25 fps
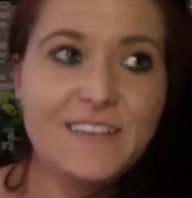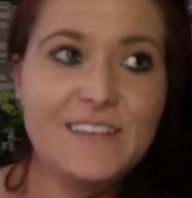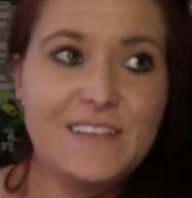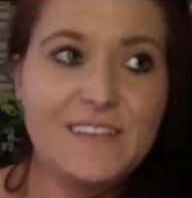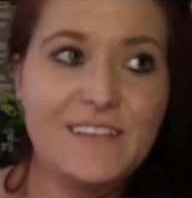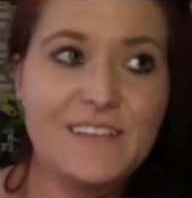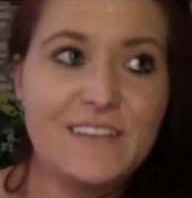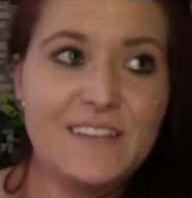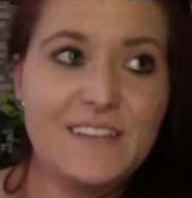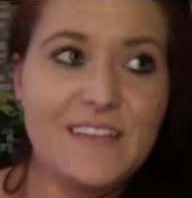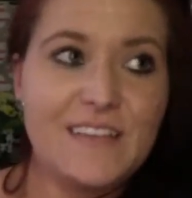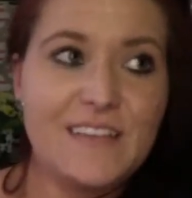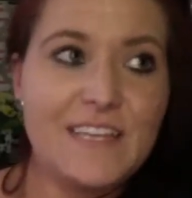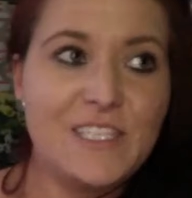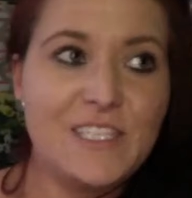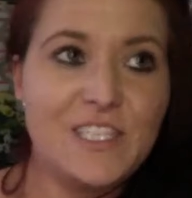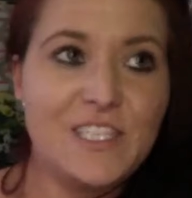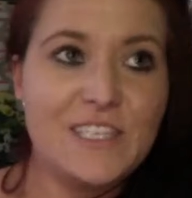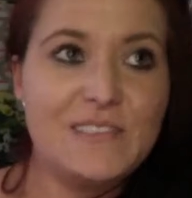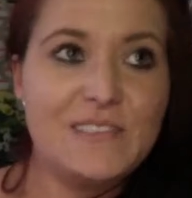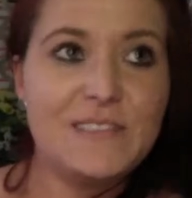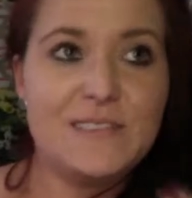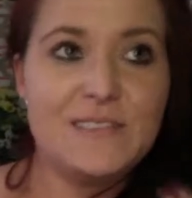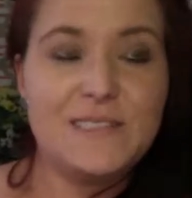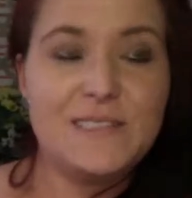That's
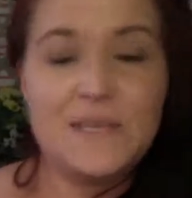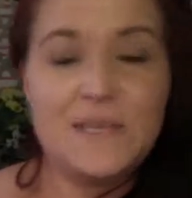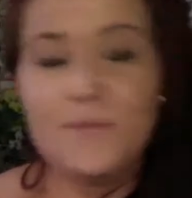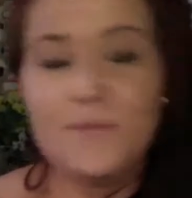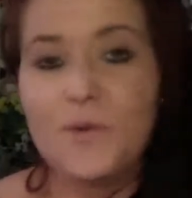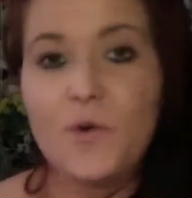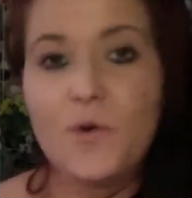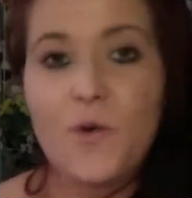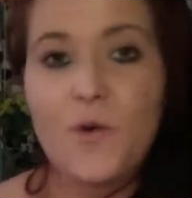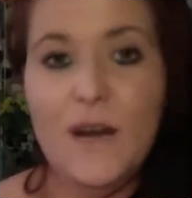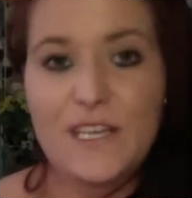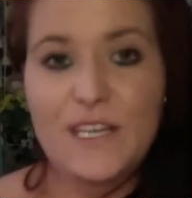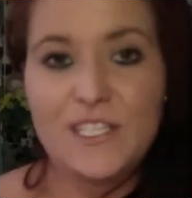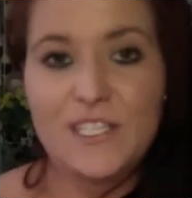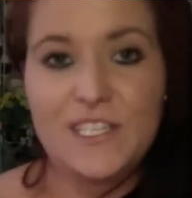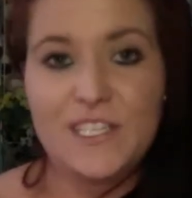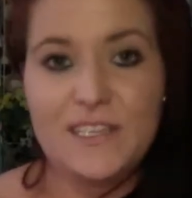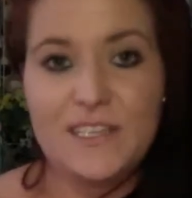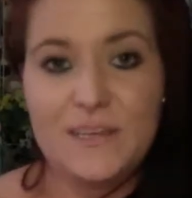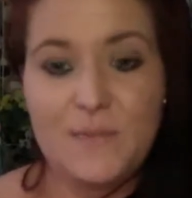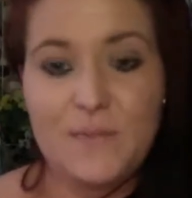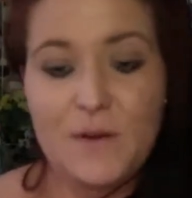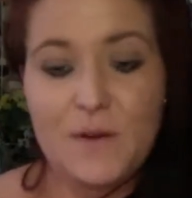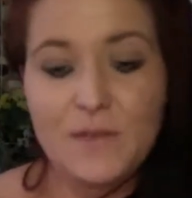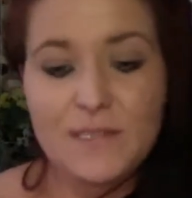just a simple question.
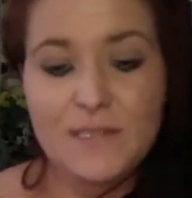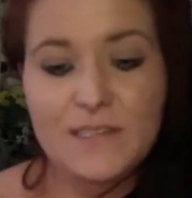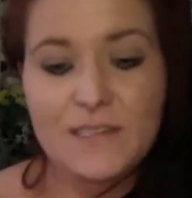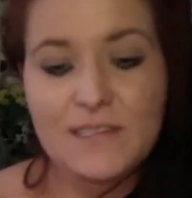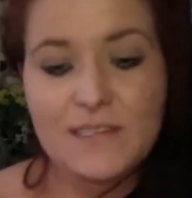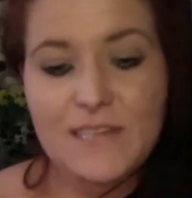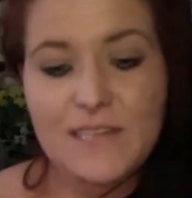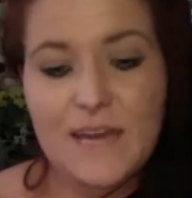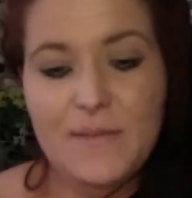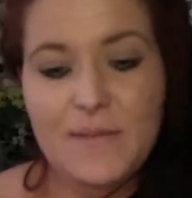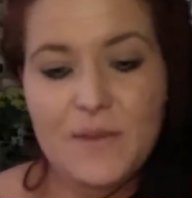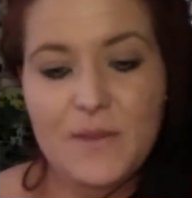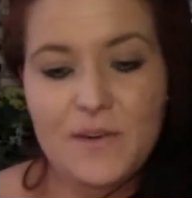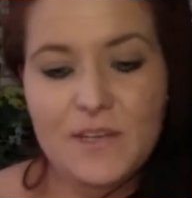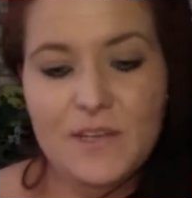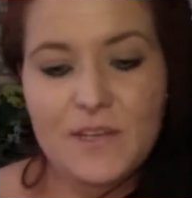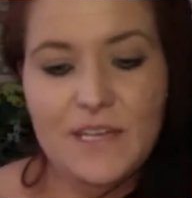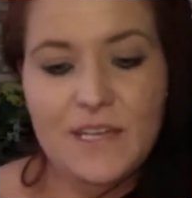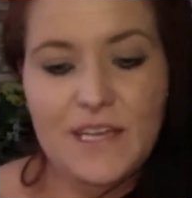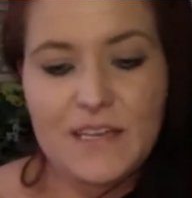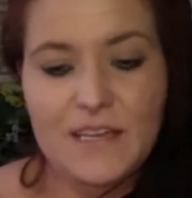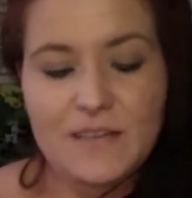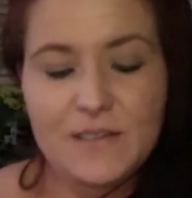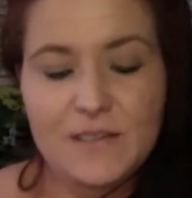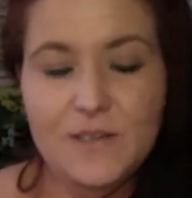And most of the time they're going
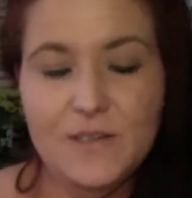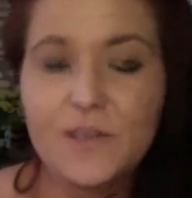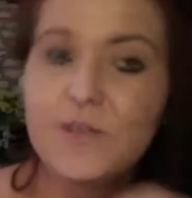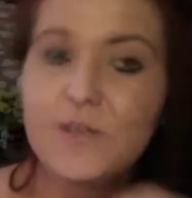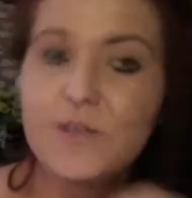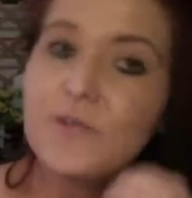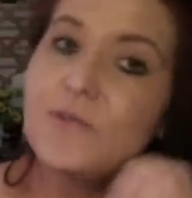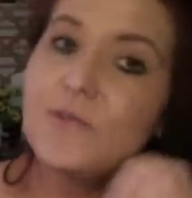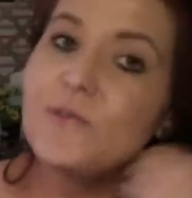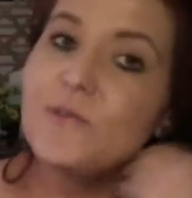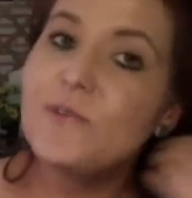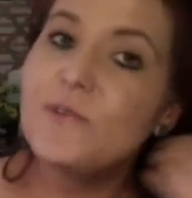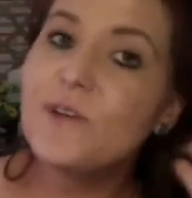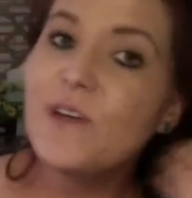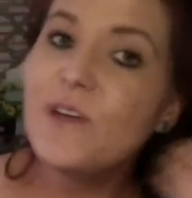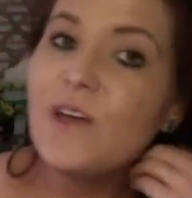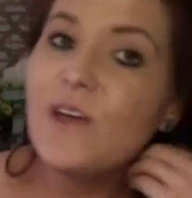to answer you.